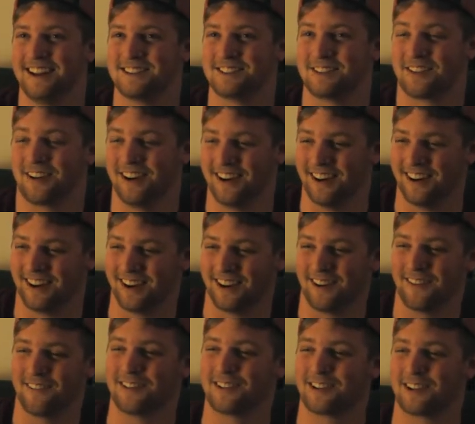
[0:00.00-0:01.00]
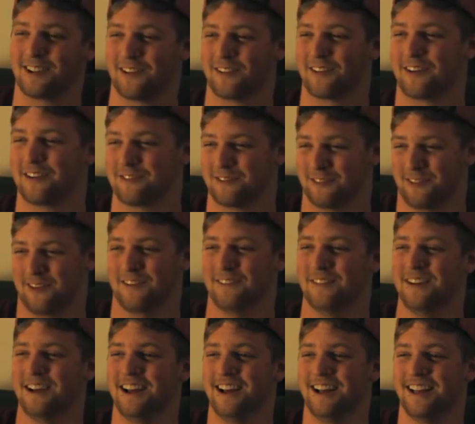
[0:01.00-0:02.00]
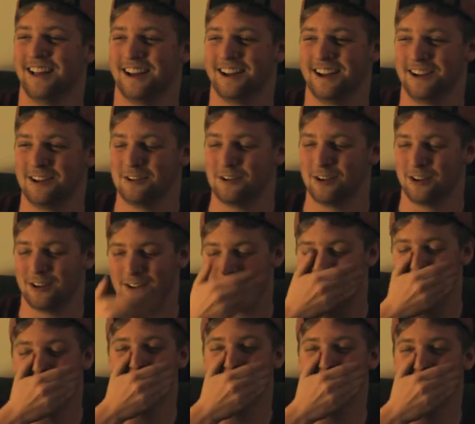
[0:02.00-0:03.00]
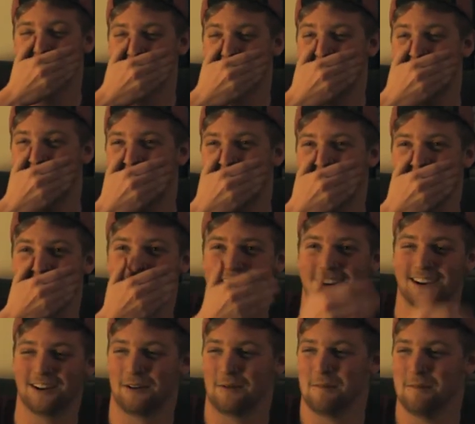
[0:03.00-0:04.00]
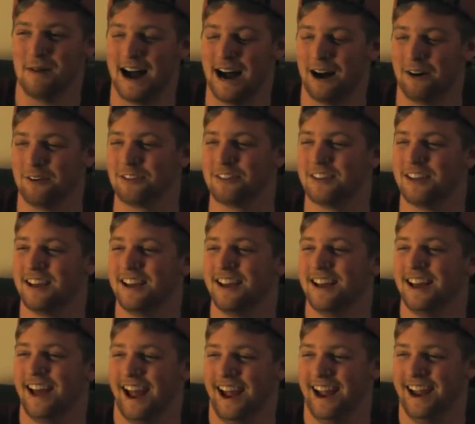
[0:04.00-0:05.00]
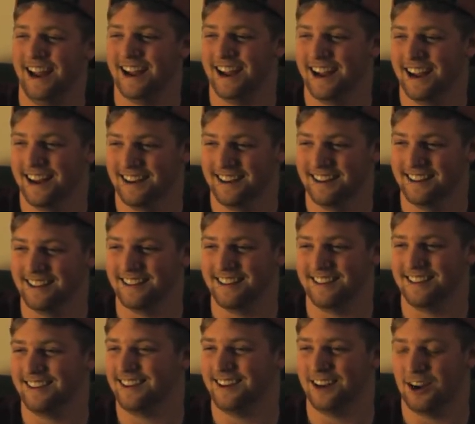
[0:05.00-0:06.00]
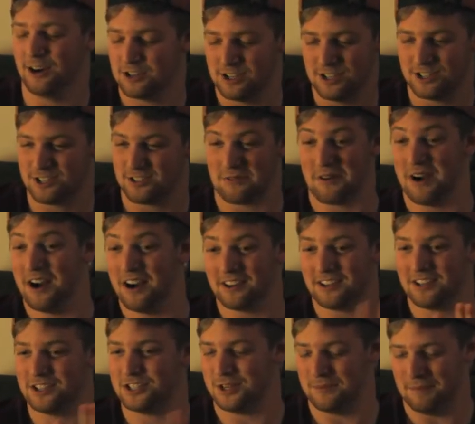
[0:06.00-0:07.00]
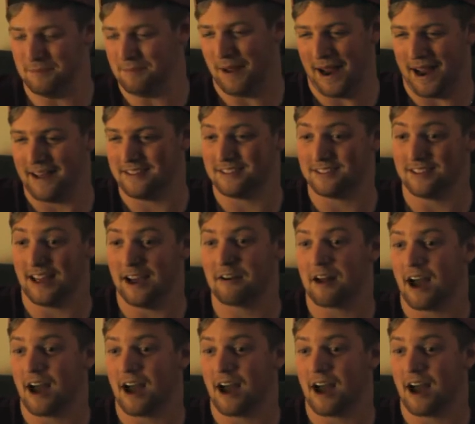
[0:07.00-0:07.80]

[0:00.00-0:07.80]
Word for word: drug her with chloroform. They do the whole rug thing on her mouth, and you know she's drugged. She passes out